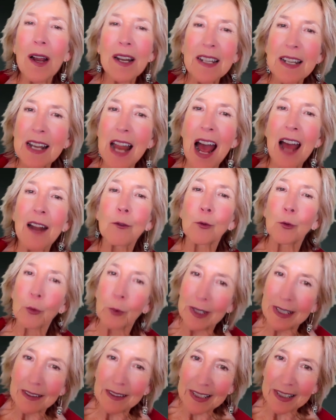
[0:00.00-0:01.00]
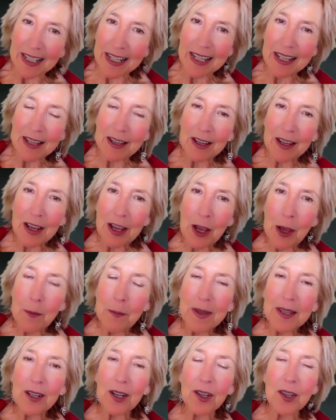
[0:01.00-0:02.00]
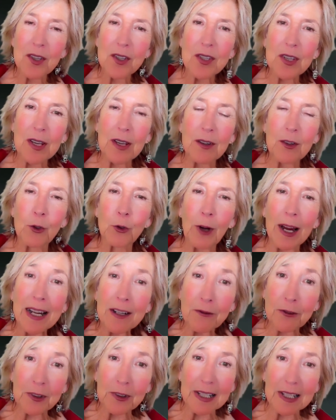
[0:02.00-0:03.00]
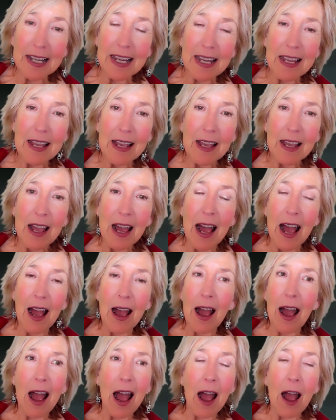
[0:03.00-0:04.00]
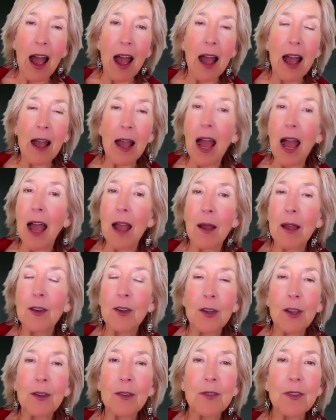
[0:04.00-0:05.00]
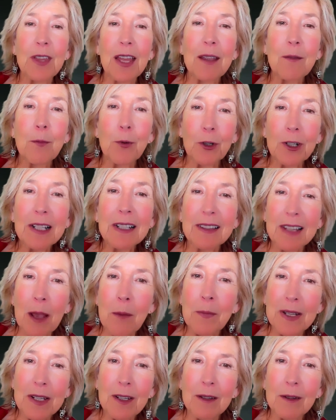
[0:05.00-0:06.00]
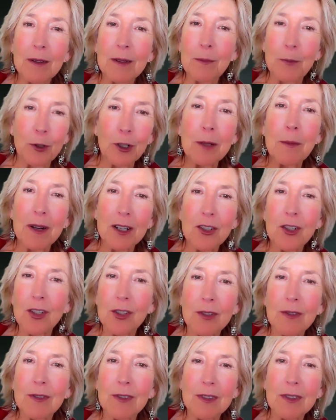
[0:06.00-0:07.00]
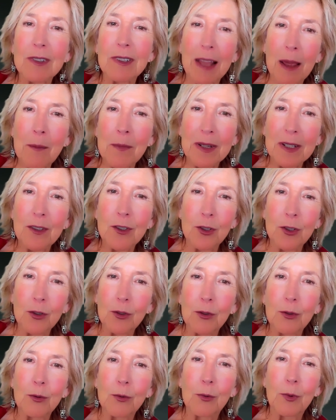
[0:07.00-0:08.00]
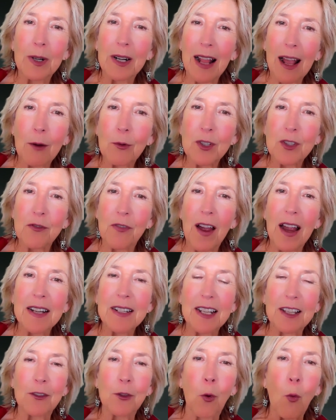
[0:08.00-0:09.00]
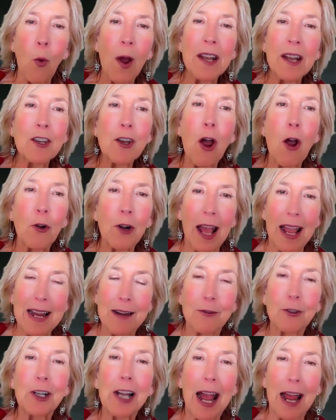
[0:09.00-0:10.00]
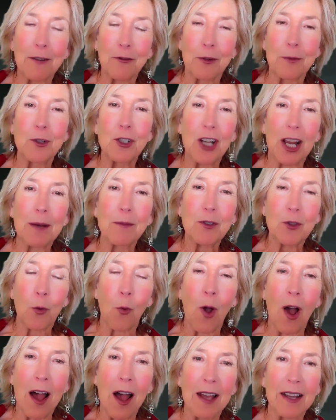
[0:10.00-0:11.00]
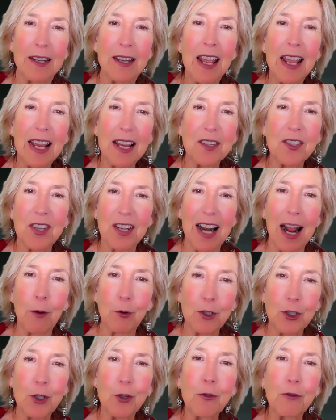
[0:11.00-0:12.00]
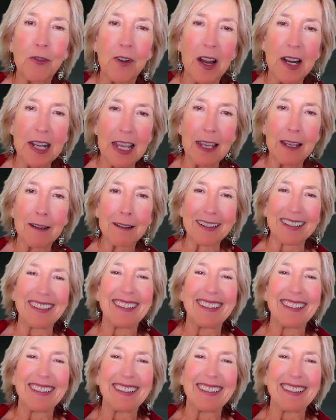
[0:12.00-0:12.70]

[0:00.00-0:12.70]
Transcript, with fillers: what? Not really, because gratefully, uh, they pretty let me pretty much let me do what I was finding. The one note I ever got from James Wan is that I was too funny.